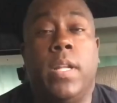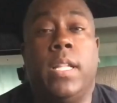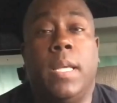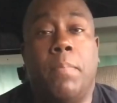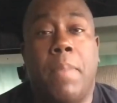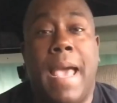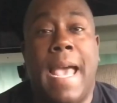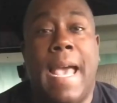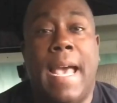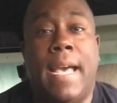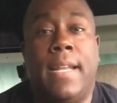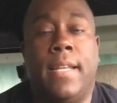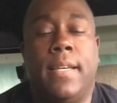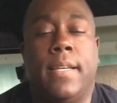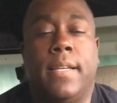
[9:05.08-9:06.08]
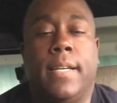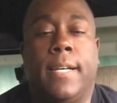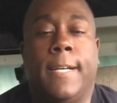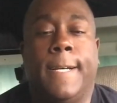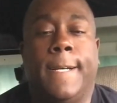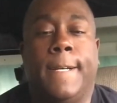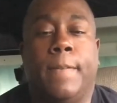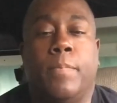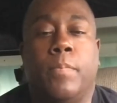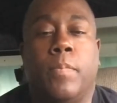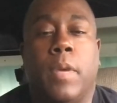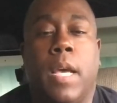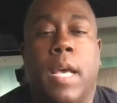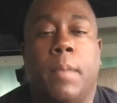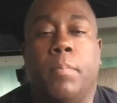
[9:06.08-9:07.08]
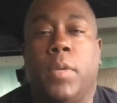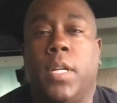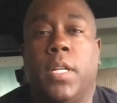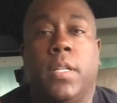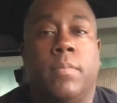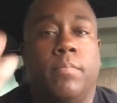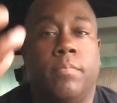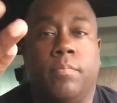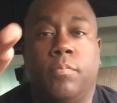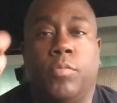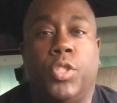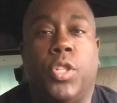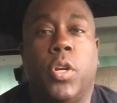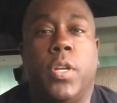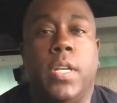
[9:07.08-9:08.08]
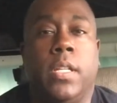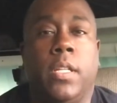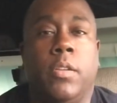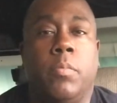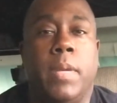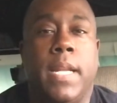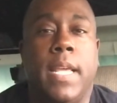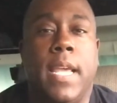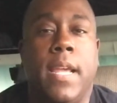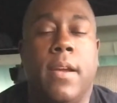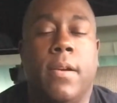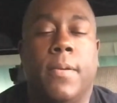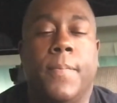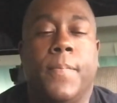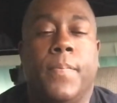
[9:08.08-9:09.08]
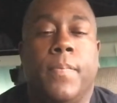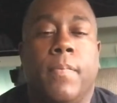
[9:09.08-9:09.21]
really bad. I'm gonna show you a little bit here.